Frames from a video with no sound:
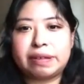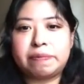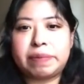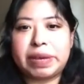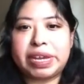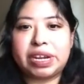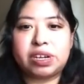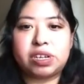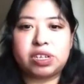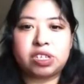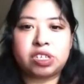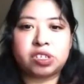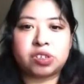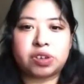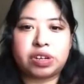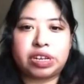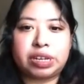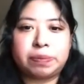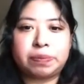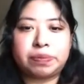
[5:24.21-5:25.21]
bigger
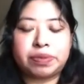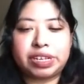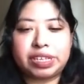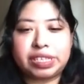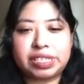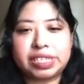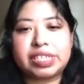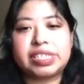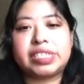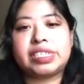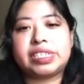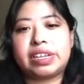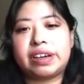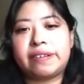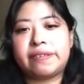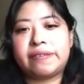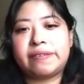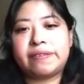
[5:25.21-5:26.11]
screen prints and stuff.